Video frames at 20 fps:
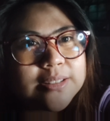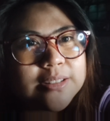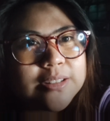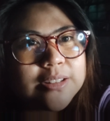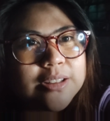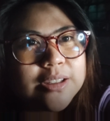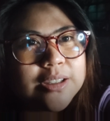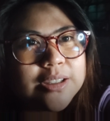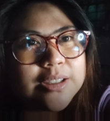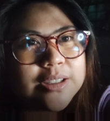
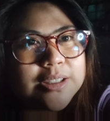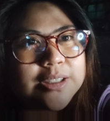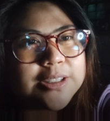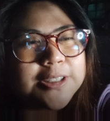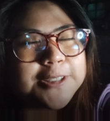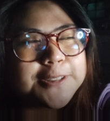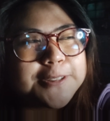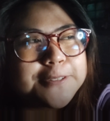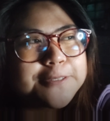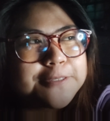
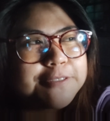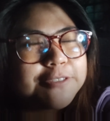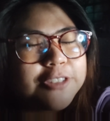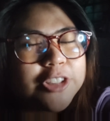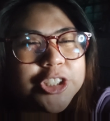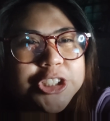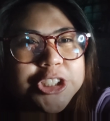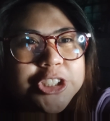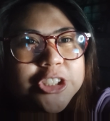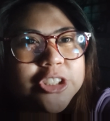the
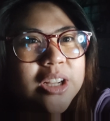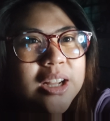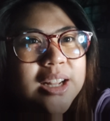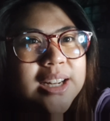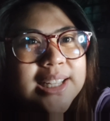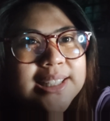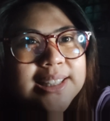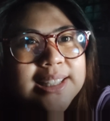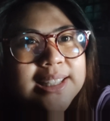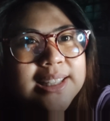
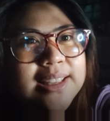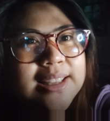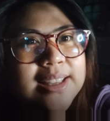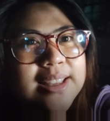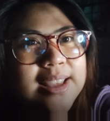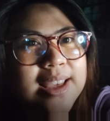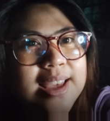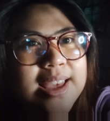functionality